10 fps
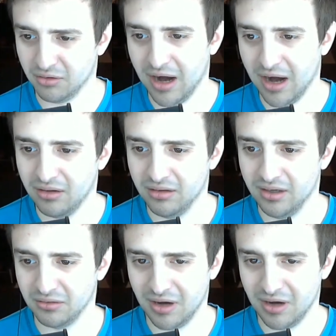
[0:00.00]
route,
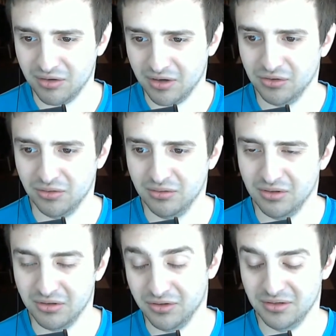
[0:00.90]
like the route control
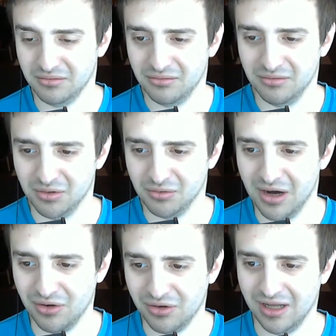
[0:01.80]
or the
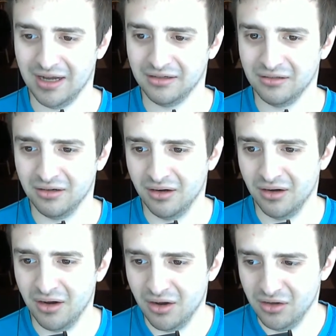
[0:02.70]
route class,
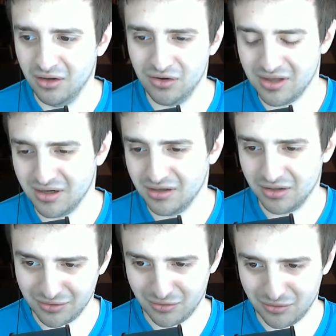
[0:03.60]
you can then
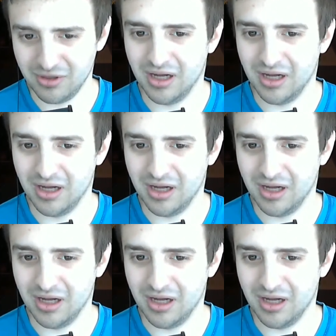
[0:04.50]
just scroll